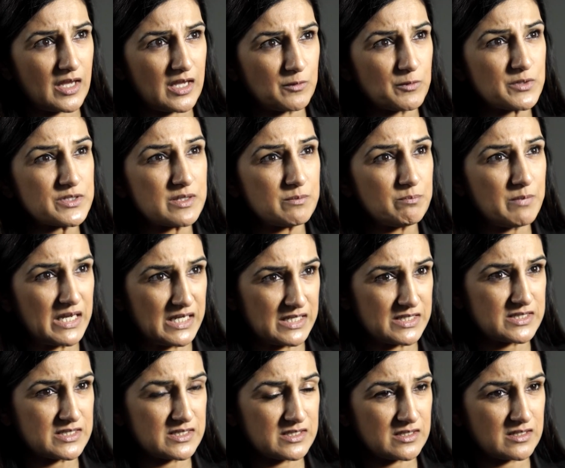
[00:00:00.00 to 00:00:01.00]
It was a
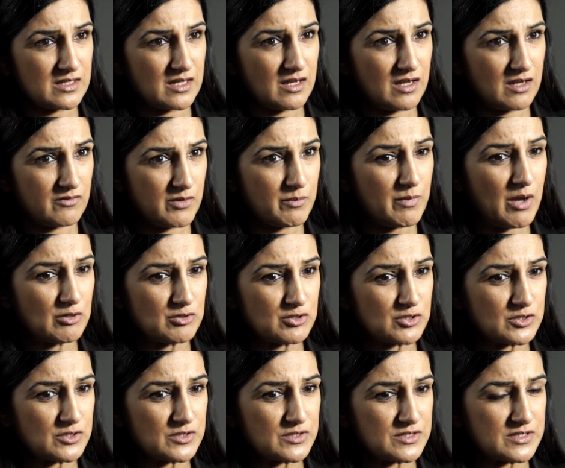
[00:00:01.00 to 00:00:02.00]
mix of
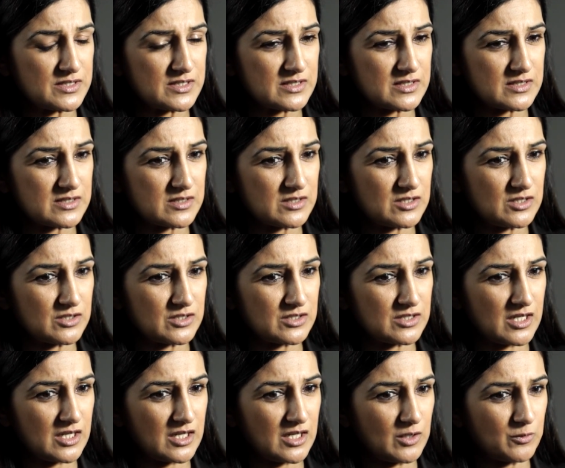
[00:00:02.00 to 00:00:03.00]
emotions.
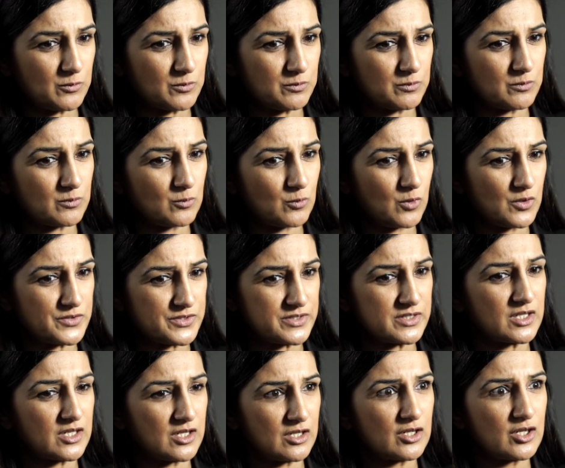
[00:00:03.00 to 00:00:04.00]
It was
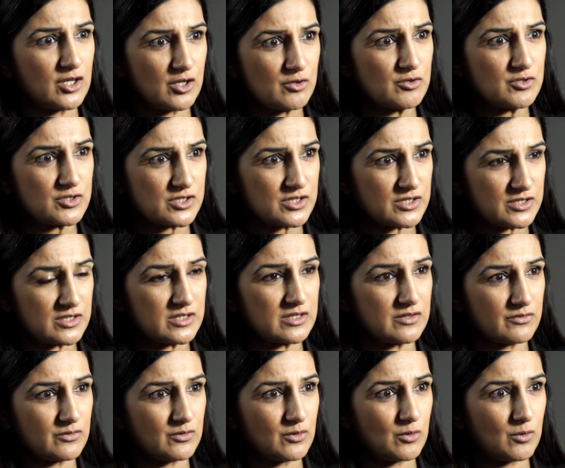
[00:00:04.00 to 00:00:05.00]
the conclusion
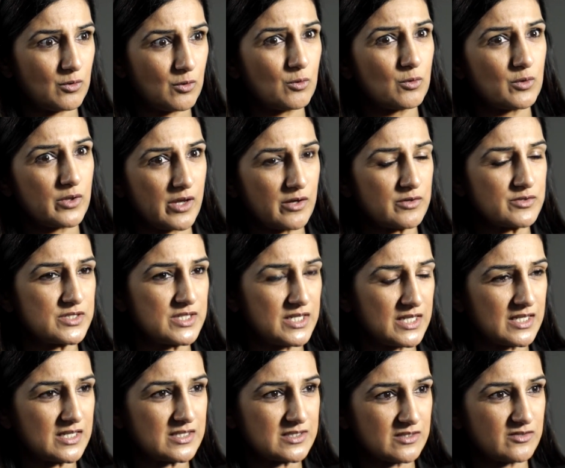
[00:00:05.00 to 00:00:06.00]
of all those
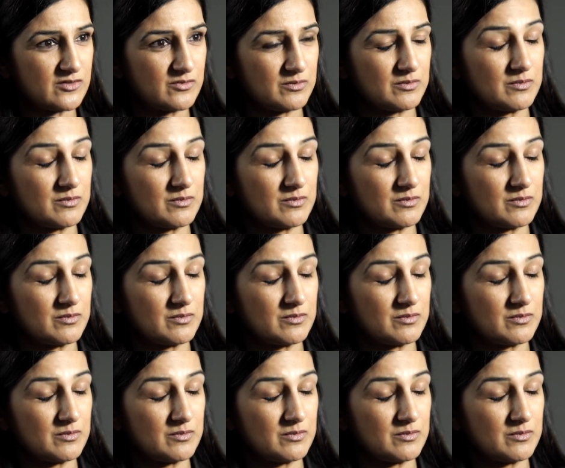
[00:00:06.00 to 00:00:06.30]
years of